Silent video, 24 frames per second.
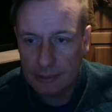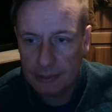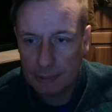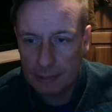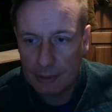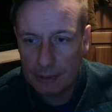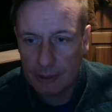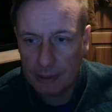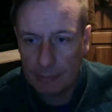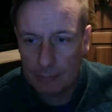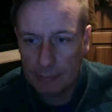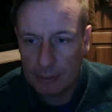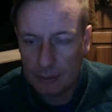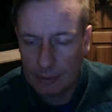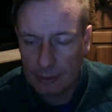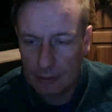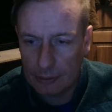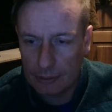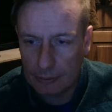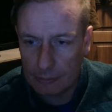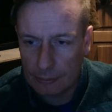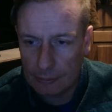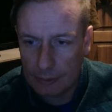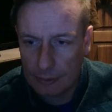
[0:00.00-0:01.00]
Jim
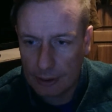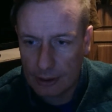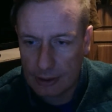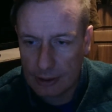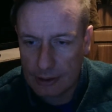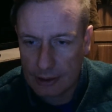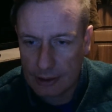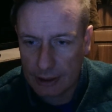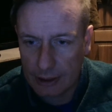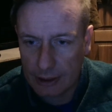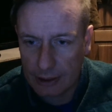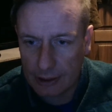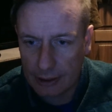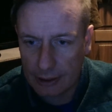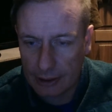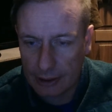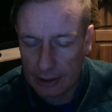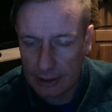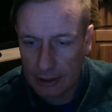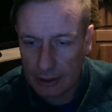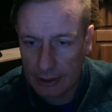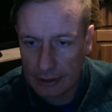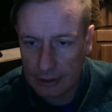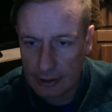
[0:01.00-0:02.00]
Timber was it
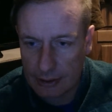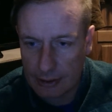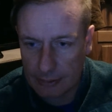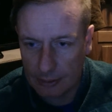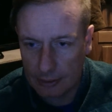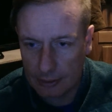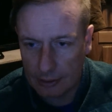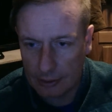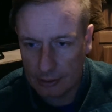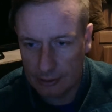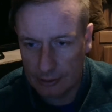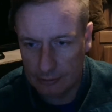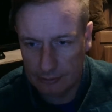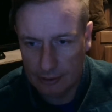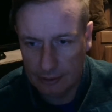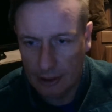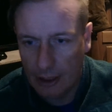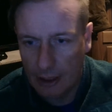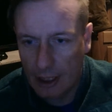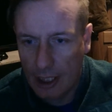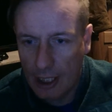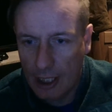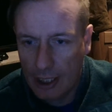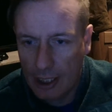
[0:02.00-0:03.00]
squirrel.
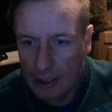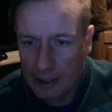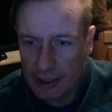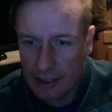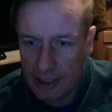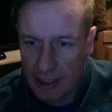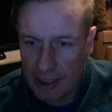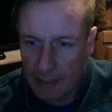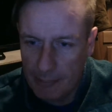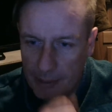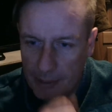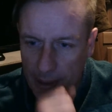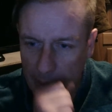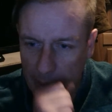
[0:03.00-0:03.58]
Jim